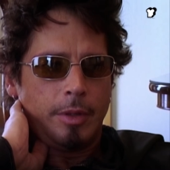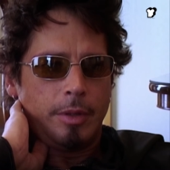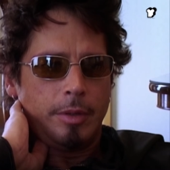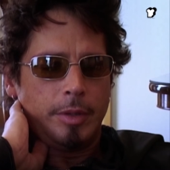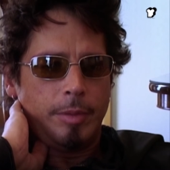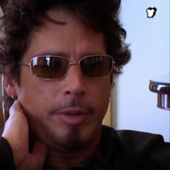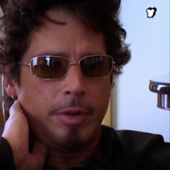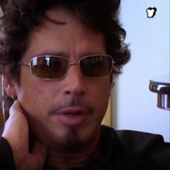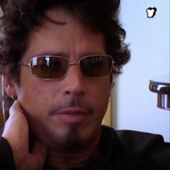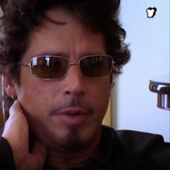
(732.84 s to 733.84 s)
the
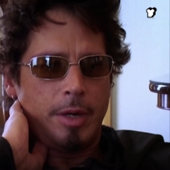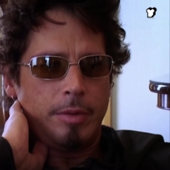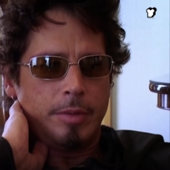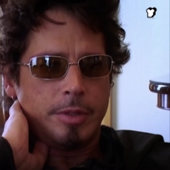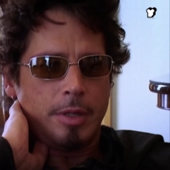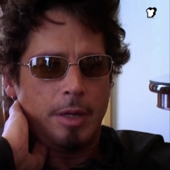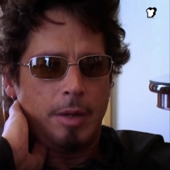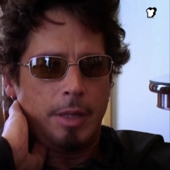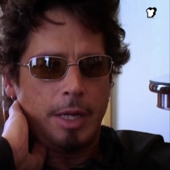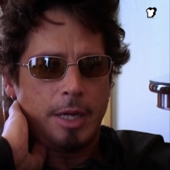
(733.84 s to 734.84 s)
period where it was
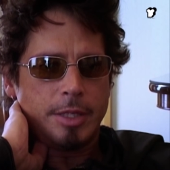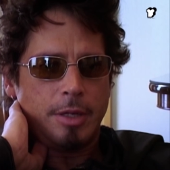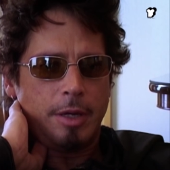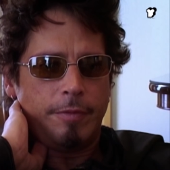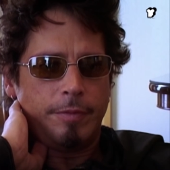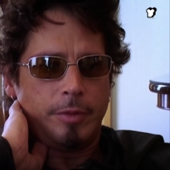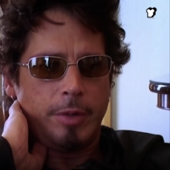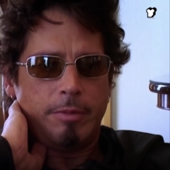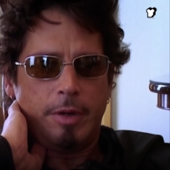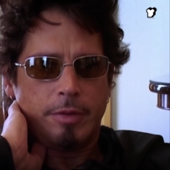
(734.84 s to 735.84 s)
like I saw
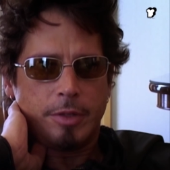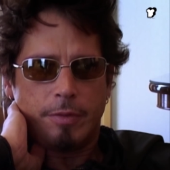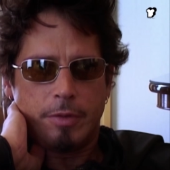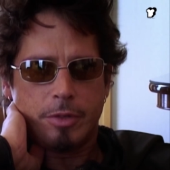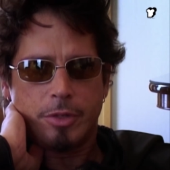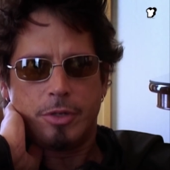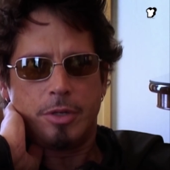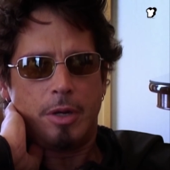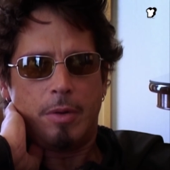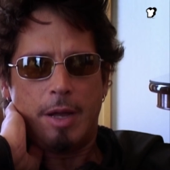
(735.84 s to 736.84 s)
Green River's first
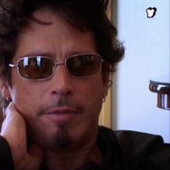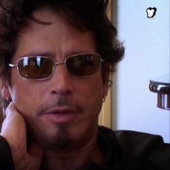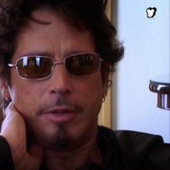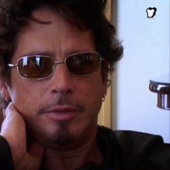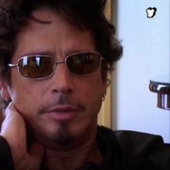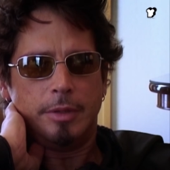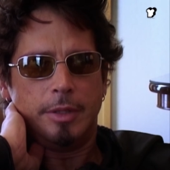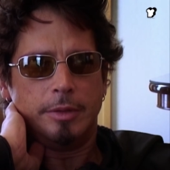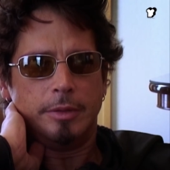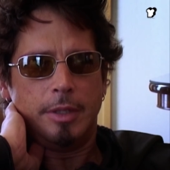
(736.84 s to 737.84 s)
show ever,
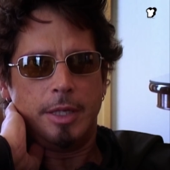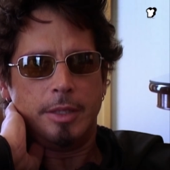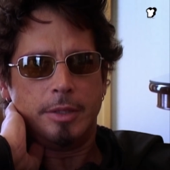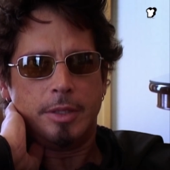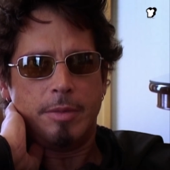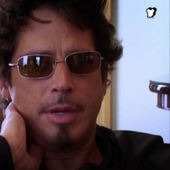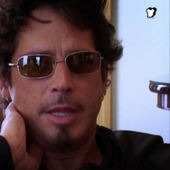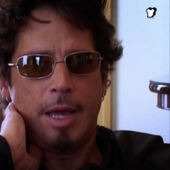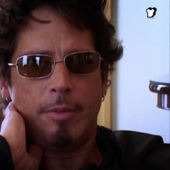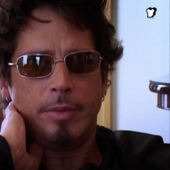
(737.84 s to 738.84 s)
and and to
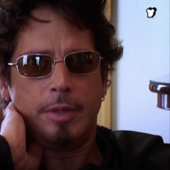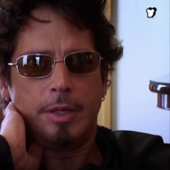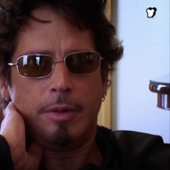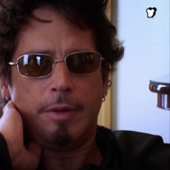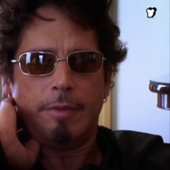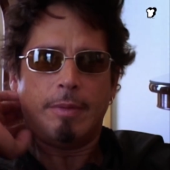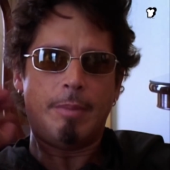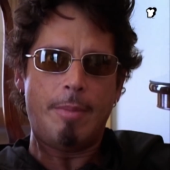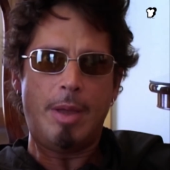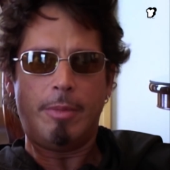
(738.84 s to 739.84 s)
me that you know
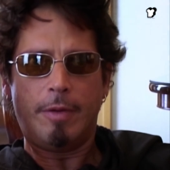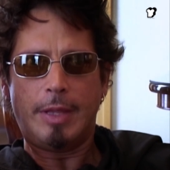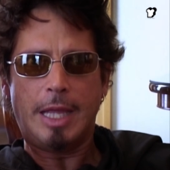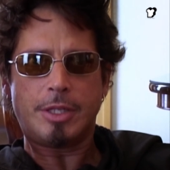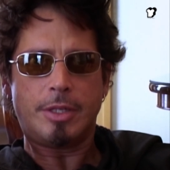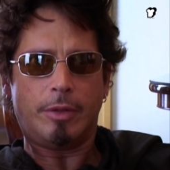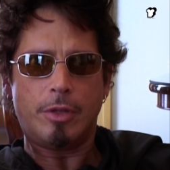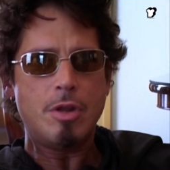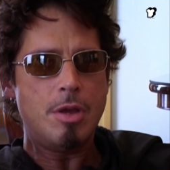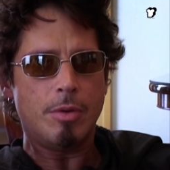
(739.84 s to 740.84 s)
my memory of it, that's still
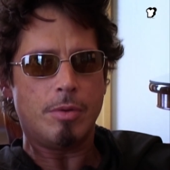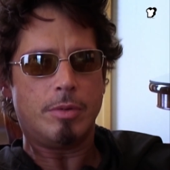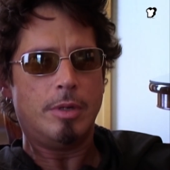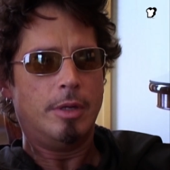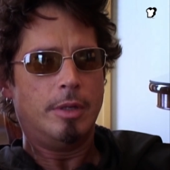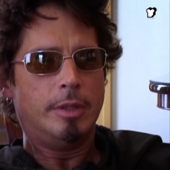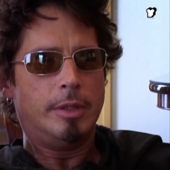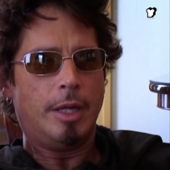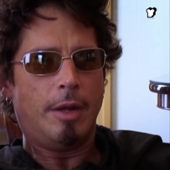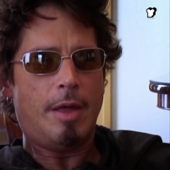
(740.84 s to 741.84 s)
new,
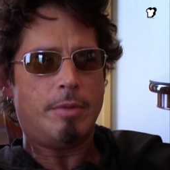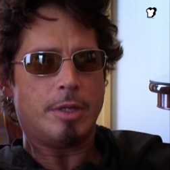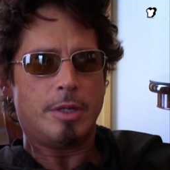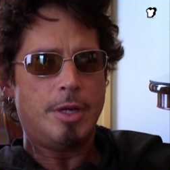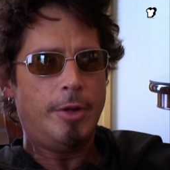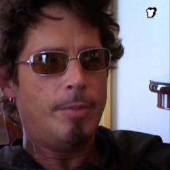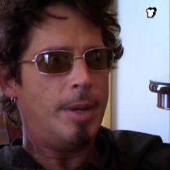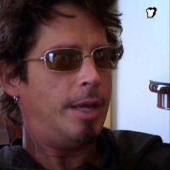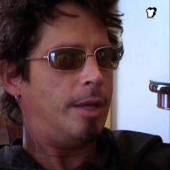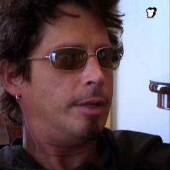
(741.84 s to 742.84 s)
you know that was a new
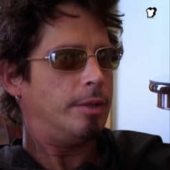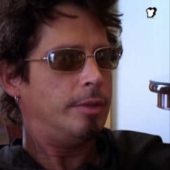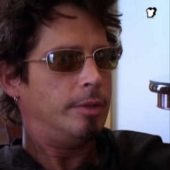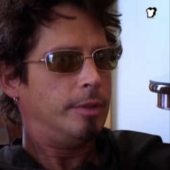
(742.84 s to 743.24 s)
band.